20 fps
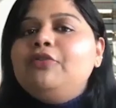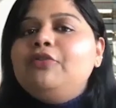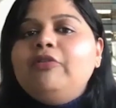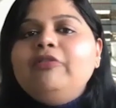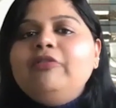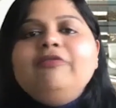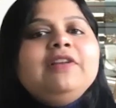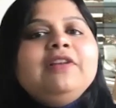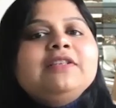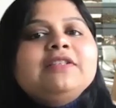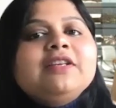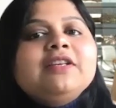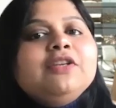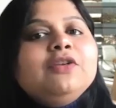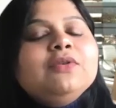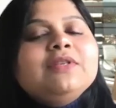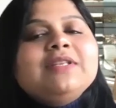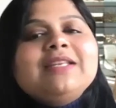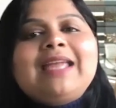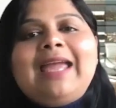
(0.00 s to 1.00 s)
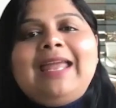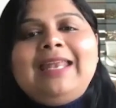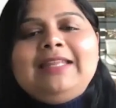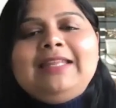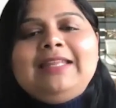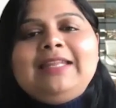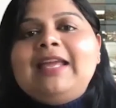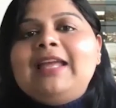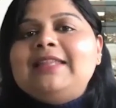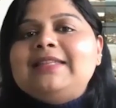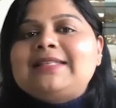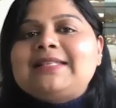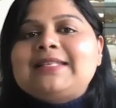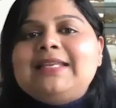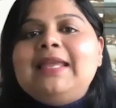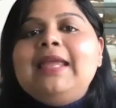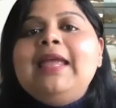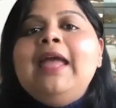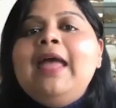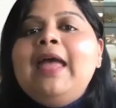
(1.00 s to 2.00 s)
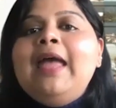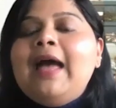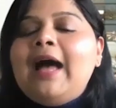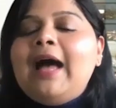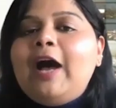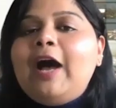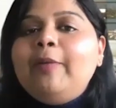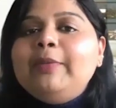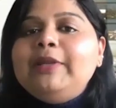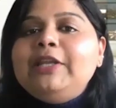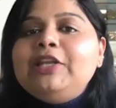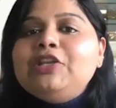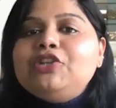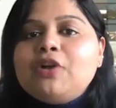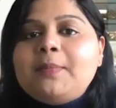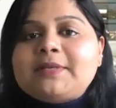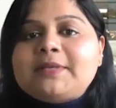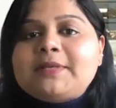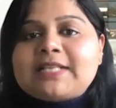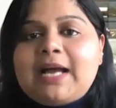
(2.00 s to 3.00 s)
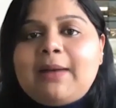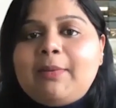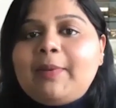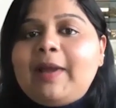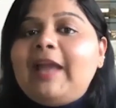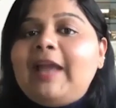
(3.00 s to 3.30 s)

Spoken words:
don't filter using anything, and see how many jobs come up.